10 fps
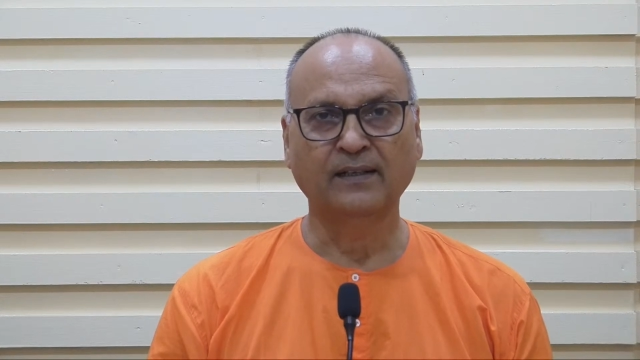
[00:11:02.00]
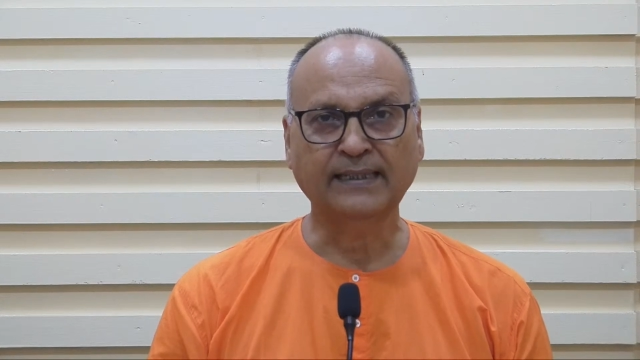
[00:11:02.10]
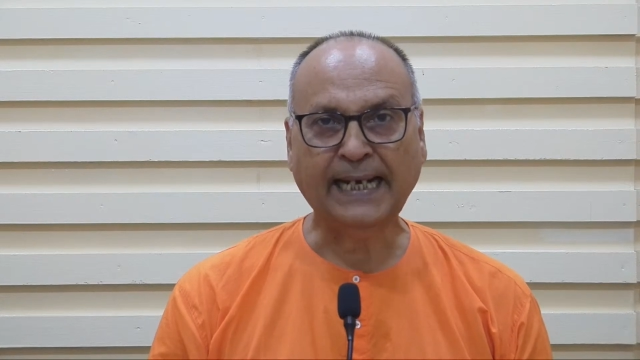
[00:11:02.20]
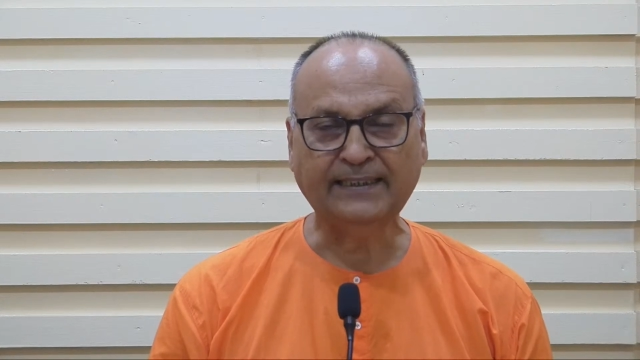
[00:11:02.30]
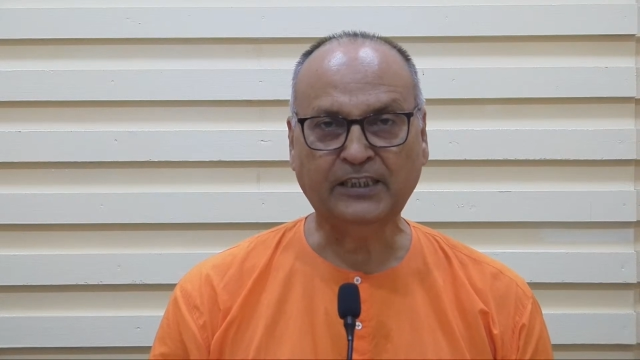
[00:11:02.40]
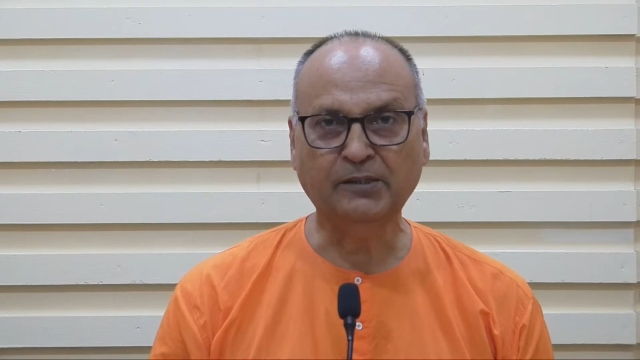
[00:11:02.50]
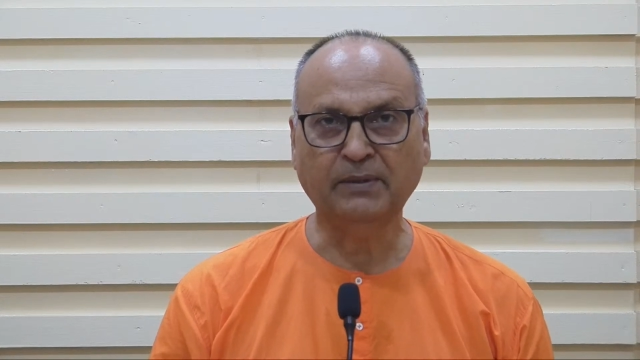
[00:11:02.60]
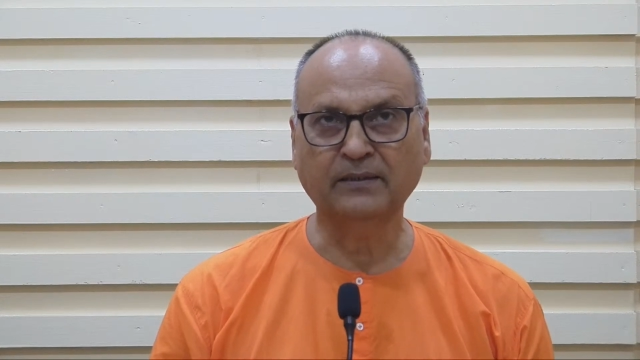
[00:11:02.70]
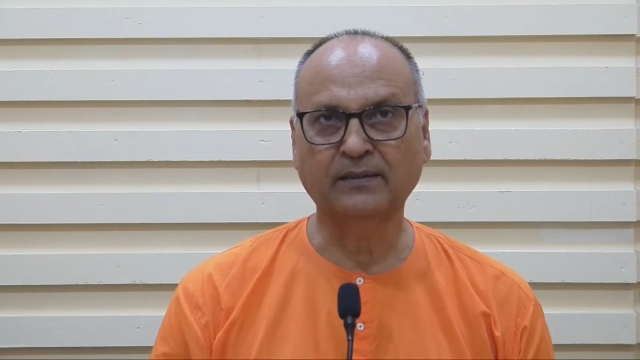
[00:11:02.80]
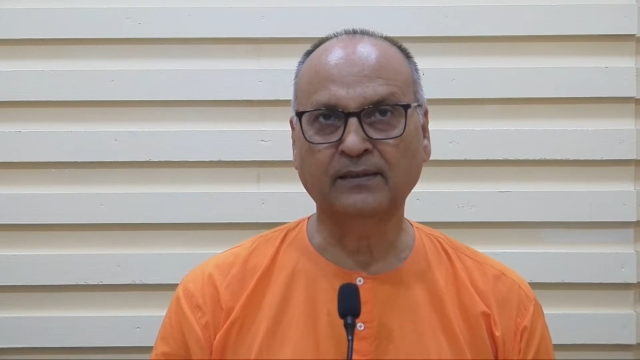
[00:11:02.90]
Gayatri
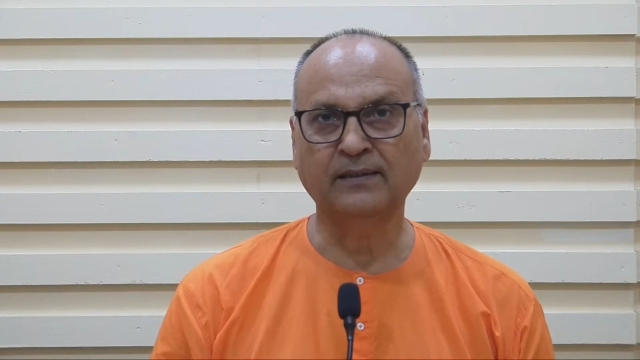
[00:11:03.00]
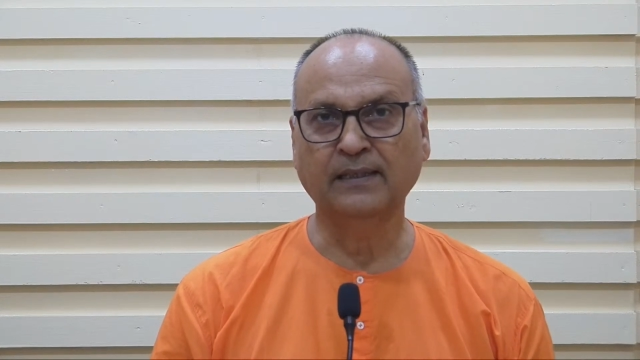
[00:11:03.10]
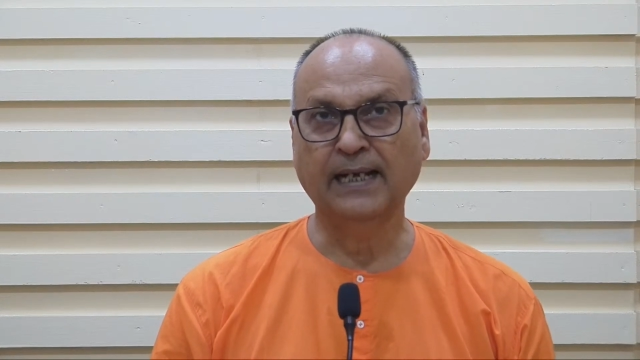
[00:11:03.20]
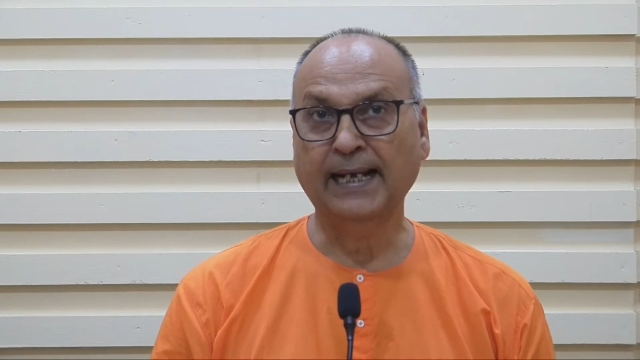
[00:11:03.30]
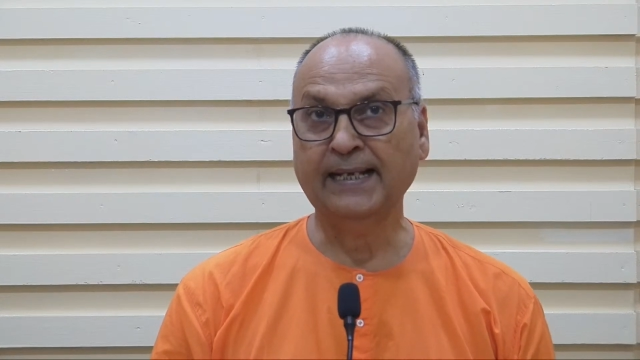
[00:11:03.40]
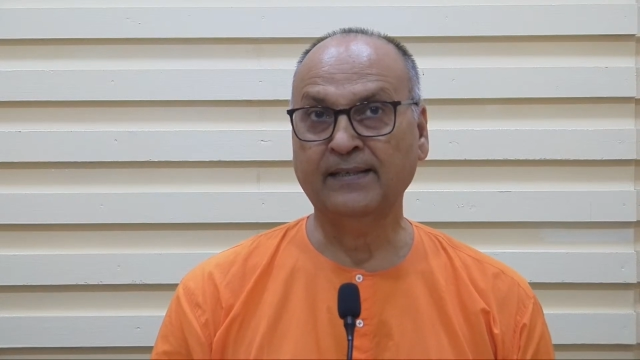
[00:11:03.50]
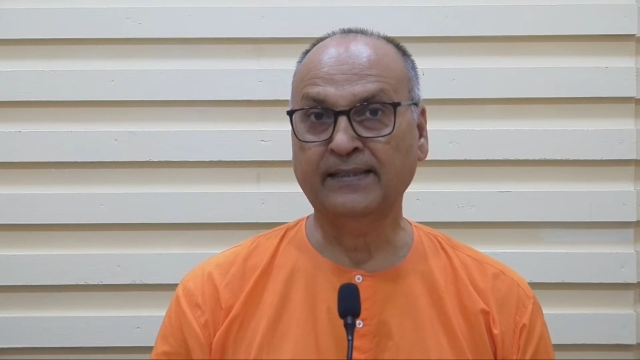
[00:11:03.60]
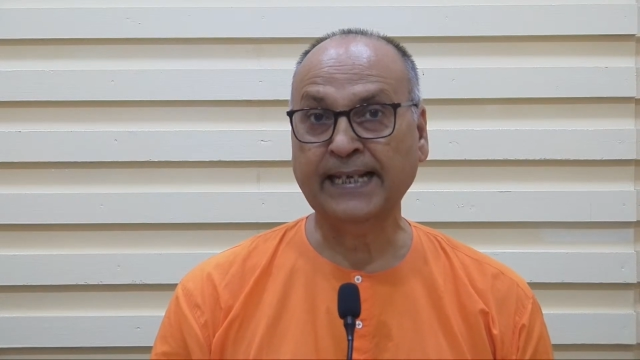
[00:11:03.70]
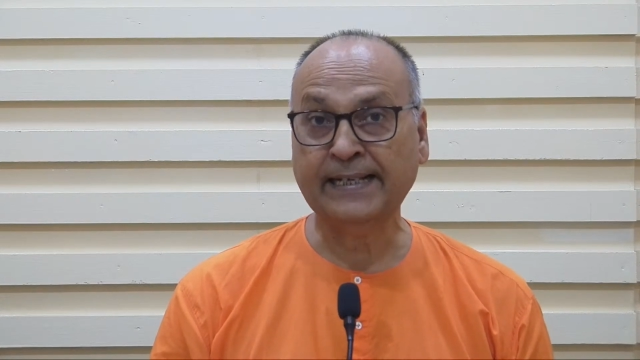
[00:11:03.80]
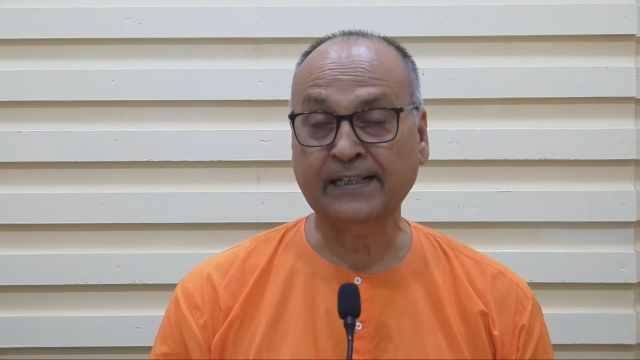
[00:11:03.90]
mantra and
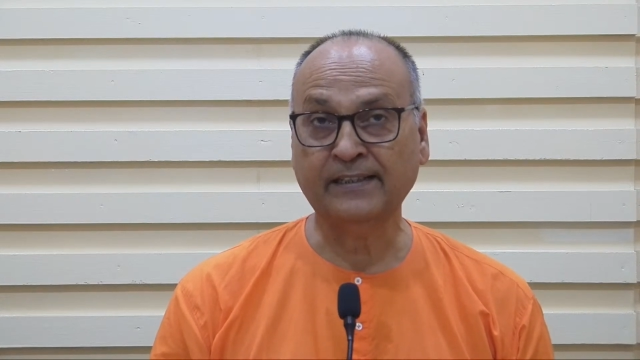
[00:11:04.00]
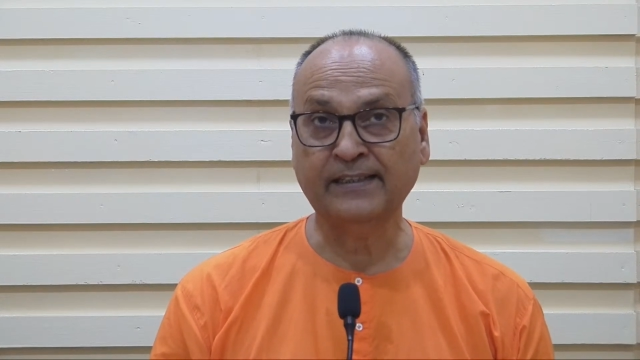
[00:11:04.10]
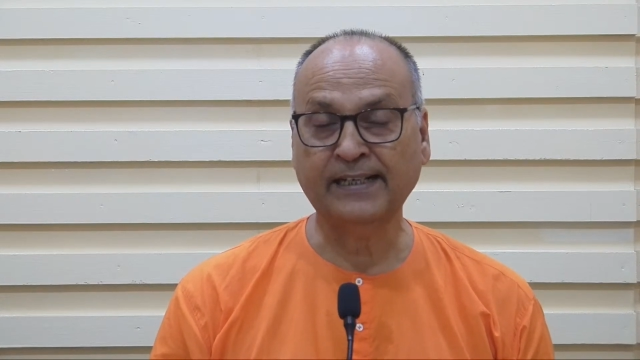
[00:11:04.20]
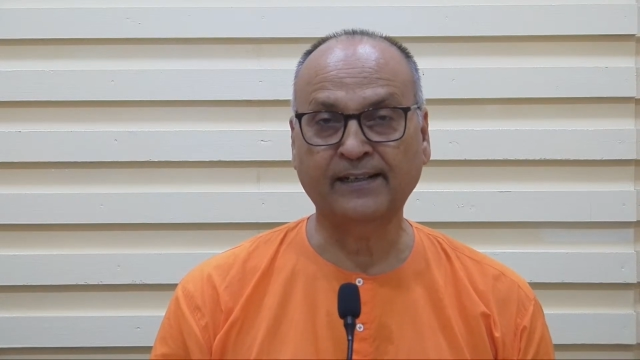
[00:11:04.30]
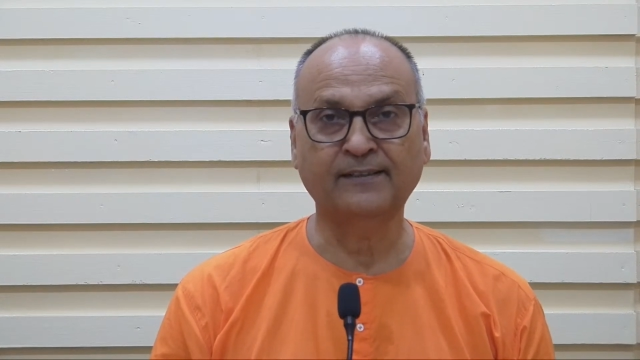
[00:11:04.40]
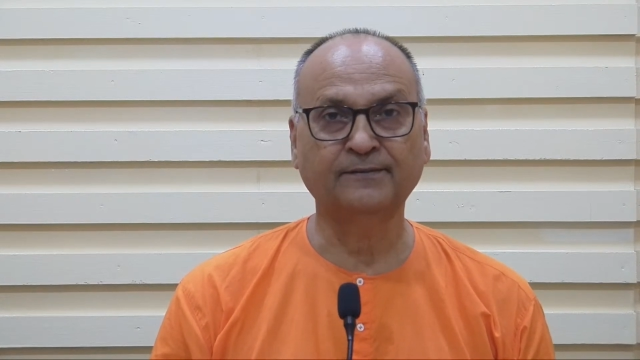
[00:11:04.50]
sacred thread,